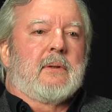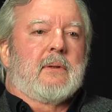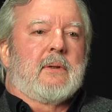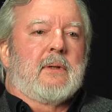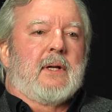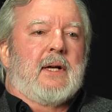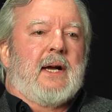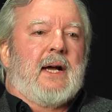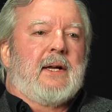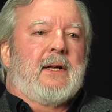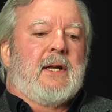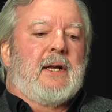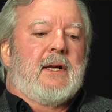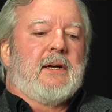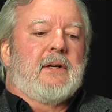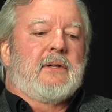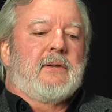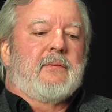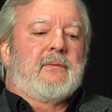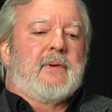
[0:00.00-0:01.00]
that I
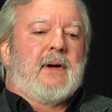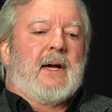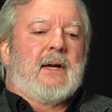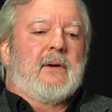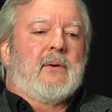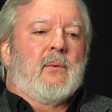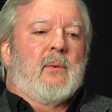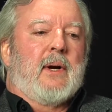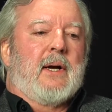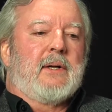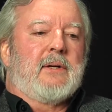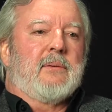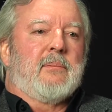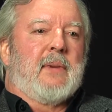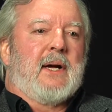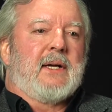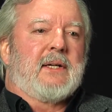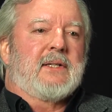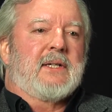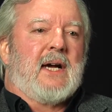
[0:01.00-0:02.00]
needed to find a way to
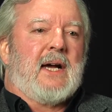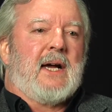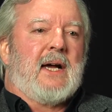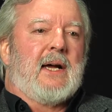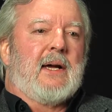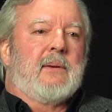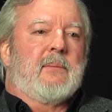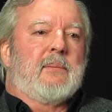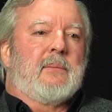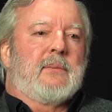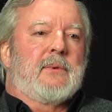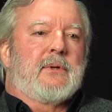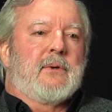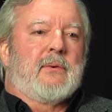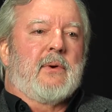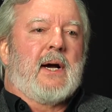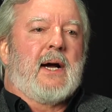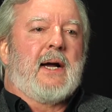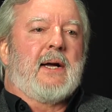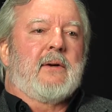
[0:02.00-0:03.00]
make time to
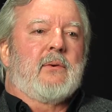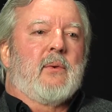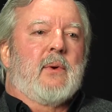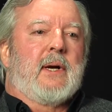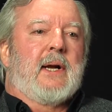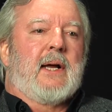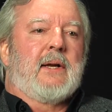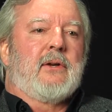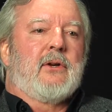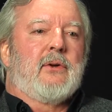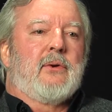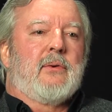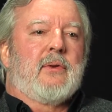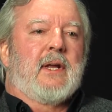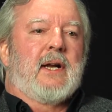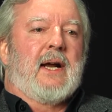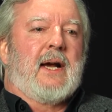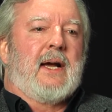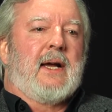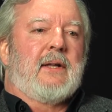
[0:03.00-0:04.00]
write when I knew
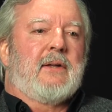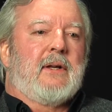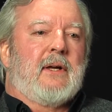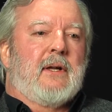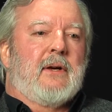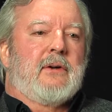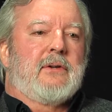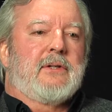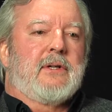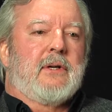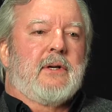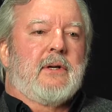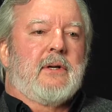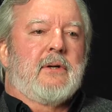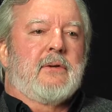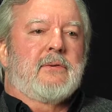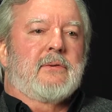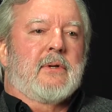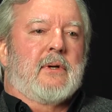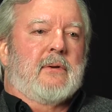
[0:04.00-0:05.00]
that I had the energy to
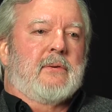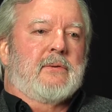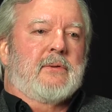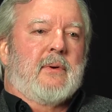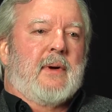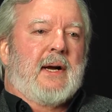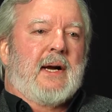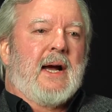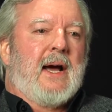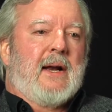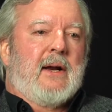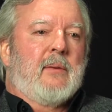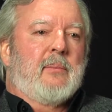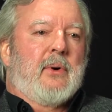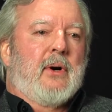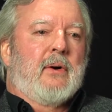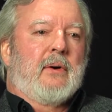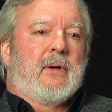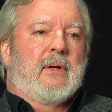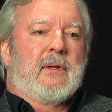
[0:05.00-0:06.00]
do so. So I got up
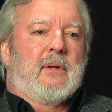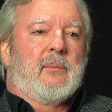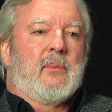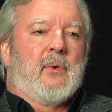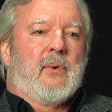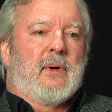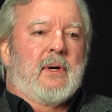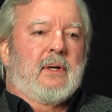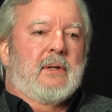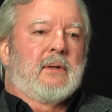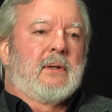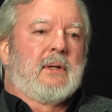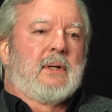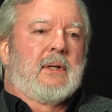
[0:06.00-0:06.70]
early in the morning.